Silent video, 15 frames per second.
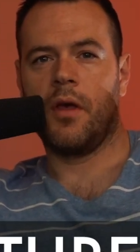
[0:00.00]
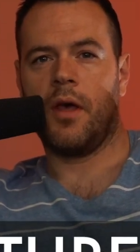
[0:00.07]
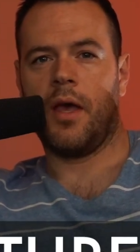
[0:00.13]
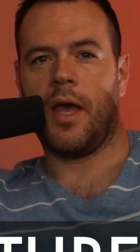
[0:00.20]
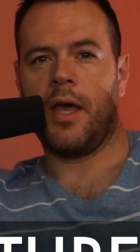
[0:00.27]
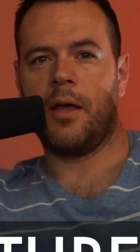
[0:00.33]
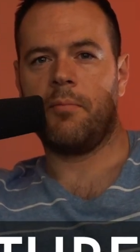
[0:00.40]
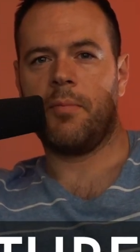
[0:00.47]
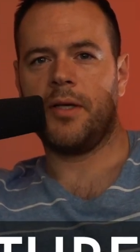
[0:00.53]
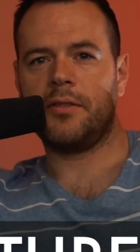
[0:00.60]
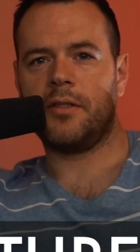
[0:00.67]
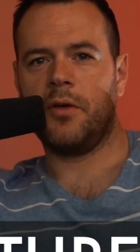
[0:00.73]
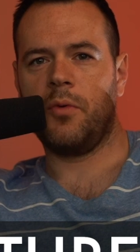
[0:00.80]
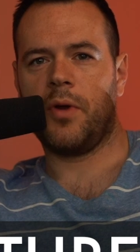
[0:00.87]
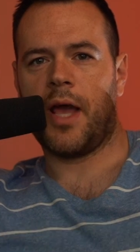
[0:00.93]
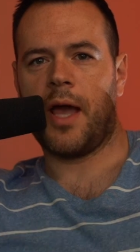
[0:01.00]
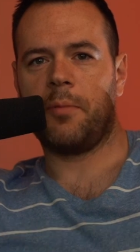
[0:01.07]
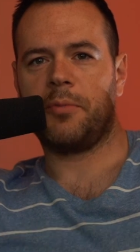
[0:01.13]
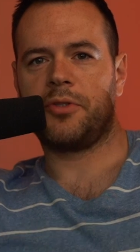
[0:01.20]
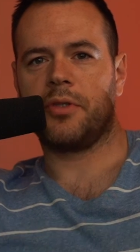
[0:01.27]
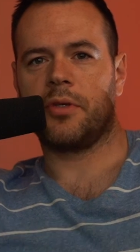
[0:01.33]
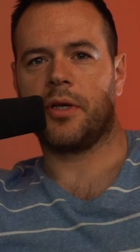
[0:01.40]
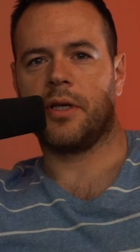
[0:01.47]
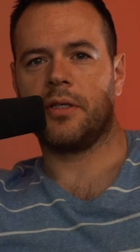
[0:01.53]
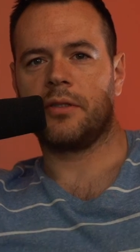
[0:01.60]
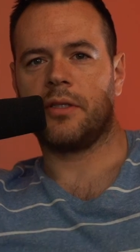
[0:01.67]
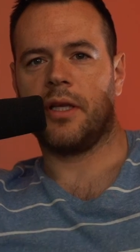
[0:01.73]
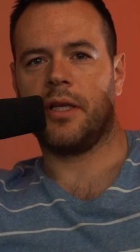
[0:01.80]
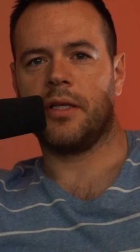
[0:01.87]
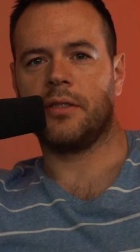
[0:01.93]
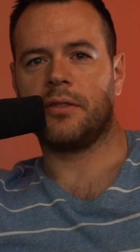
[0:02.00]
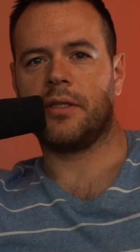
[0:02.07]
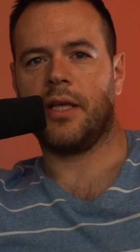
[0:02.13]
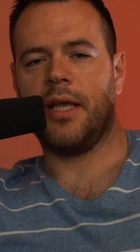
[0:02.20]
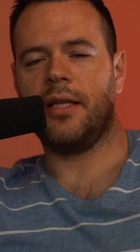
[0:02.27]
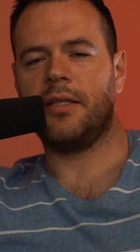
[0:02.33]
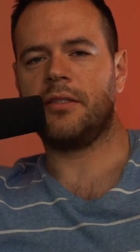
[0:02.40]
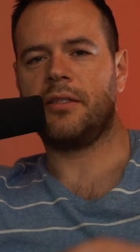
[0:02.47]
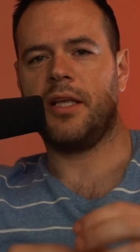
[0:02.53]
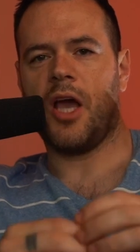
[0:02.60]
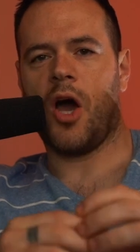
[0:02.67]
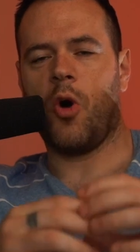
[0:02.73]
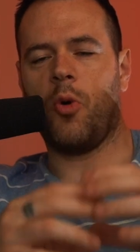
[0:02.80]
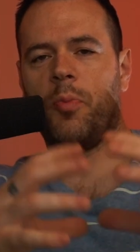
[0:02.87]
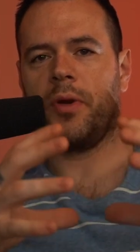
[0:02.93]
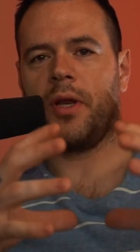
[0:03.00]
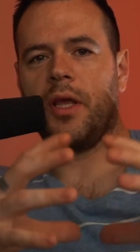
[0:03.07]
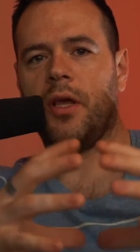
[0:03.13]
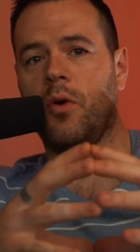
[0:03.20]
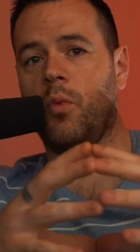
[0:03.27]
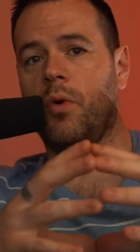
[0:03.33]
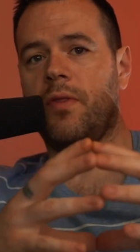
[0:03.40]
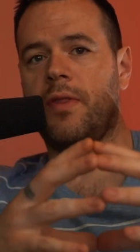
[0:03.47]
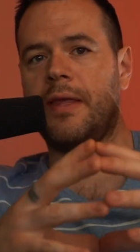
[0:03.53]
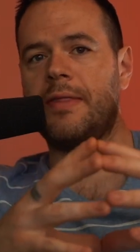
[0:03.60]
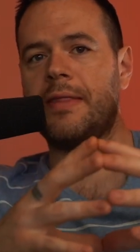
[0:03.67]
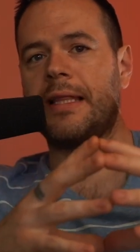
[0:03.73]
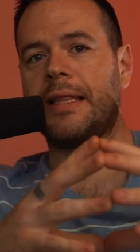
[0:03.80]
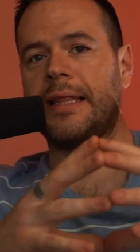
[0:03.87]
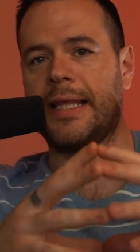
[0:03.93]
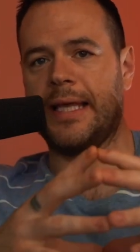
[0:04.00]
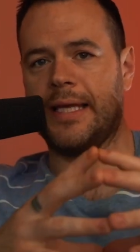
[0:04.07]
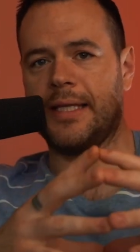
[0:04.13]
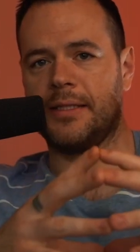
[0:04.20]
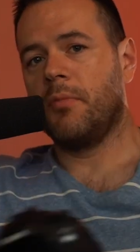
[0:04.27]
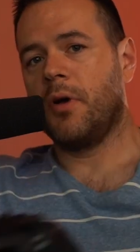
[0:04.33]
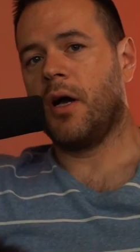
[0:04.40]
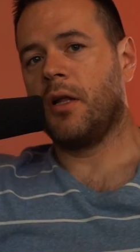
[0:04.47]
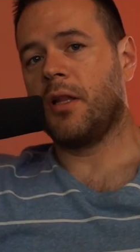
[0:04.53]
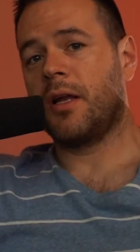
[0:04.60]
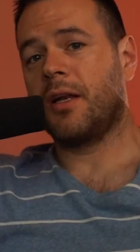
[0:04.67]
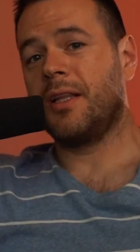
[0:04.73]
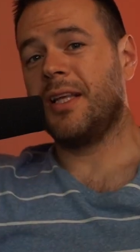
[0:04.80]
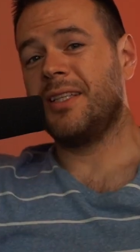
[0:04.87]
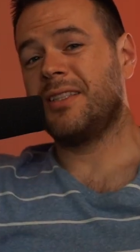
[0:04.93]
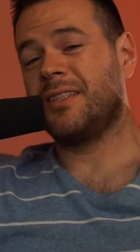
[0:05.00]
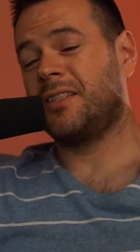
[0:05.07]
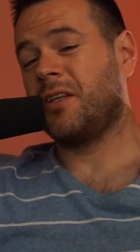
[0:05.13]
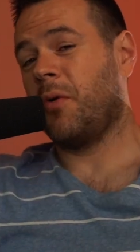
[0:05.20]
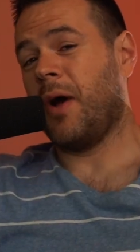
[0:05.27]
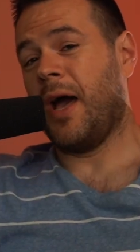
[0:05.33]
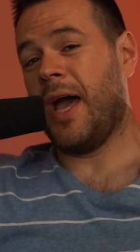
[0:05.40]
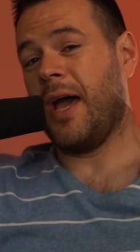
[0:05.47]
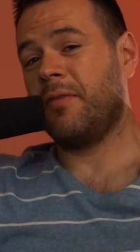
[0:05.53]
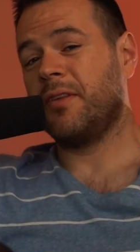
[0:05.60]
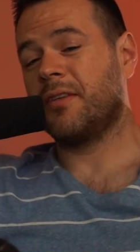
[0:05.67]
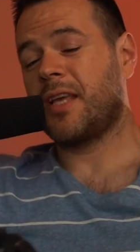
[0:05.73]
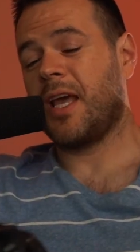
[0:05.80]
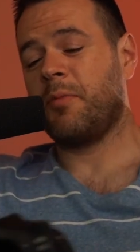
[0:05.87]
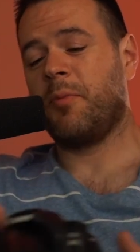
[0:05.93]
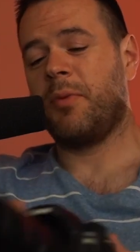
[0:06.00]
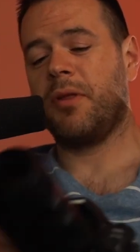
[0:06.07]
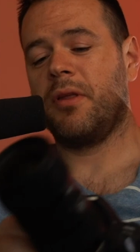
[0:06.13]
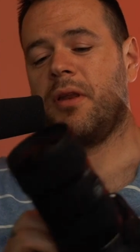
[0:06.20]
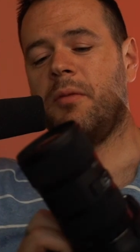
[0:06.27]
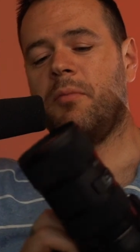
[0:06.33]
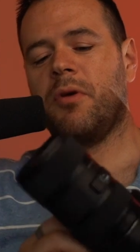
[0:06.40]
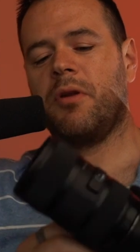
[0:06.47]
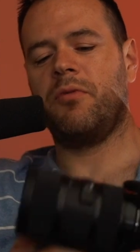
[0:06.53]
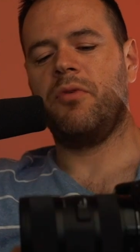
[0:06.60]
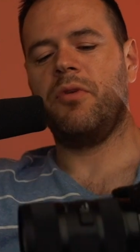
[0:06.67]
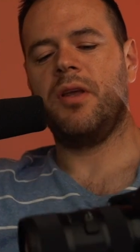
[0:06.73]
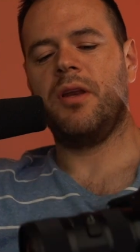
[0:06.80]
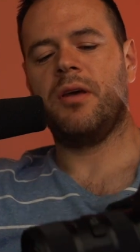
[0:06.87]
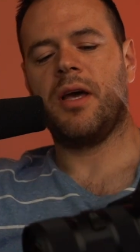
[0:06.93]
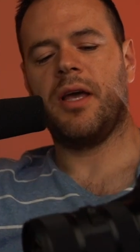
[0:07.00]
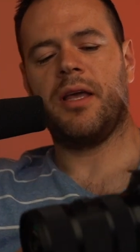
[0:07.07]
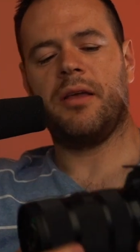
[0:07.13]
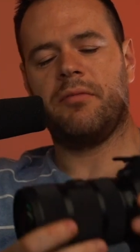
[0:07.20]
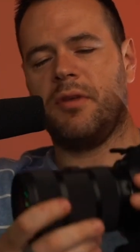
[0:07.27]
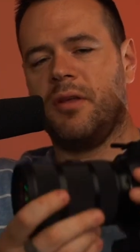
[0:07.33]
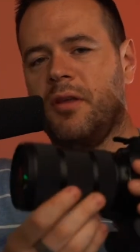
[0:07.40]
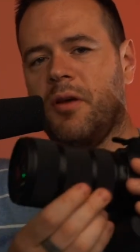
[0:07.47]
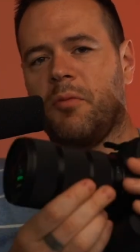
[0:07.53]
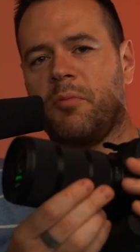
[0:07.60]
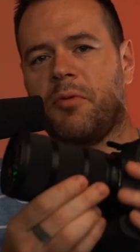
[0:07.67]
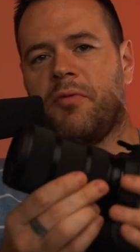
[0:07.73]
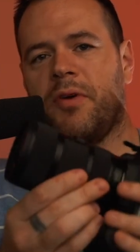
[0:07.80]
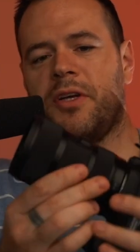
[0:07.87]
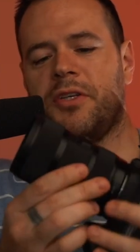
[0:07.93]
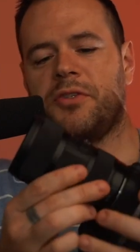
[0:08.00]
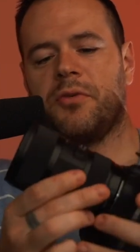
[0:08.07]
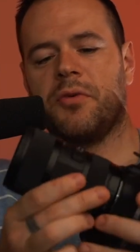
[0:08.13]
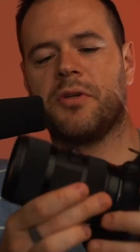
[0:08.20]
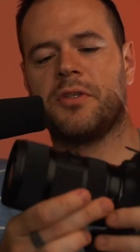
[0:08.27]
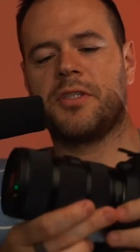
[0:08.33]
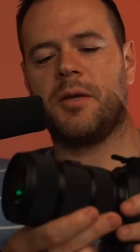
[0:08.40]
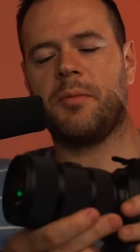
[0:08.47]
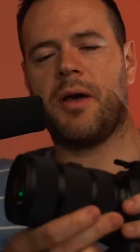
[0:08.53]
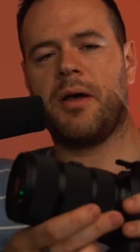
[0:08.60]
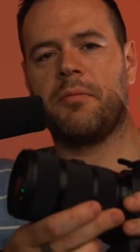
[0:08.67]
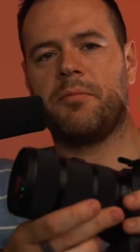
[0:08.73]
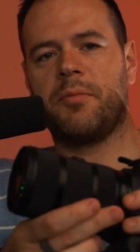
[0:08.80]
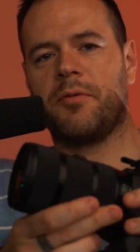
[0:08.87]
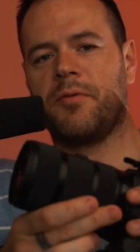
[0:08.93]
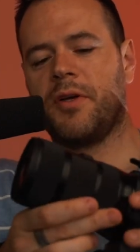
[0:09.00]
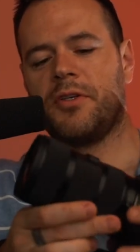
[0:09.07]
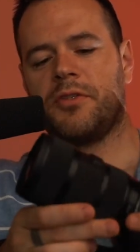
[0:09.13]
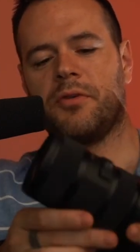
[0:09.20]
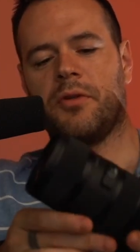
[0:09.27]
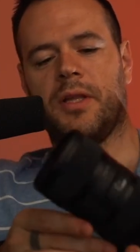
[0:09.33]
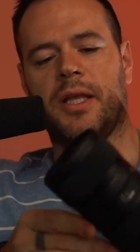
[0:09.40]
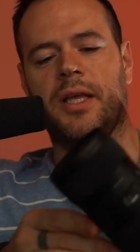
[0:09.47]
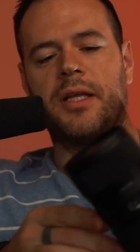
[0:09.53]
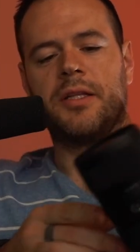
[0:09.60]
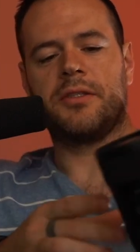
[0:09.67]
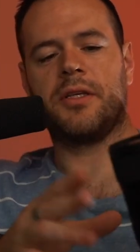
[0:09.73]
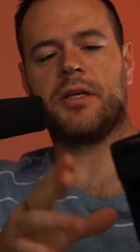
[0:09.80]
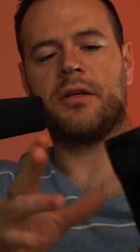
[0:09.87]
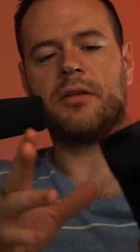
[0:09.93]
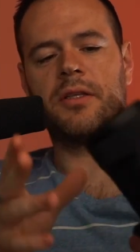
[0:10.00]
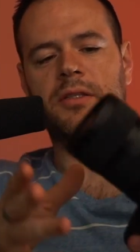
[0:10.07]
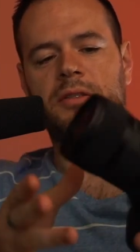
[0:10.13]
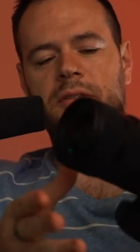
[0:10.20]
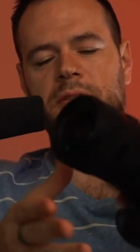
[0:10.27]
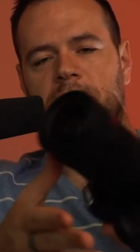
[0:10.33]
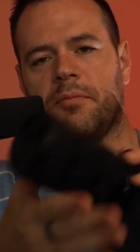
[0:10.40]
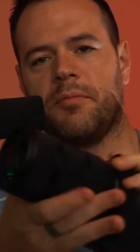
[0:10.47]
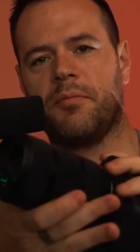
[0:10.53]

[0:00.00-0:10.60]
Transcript: And basically what aperture is it is the opening within the lens. A lot of lenses don't have this capability, but if you get a professional or semi-professional lens here, this is a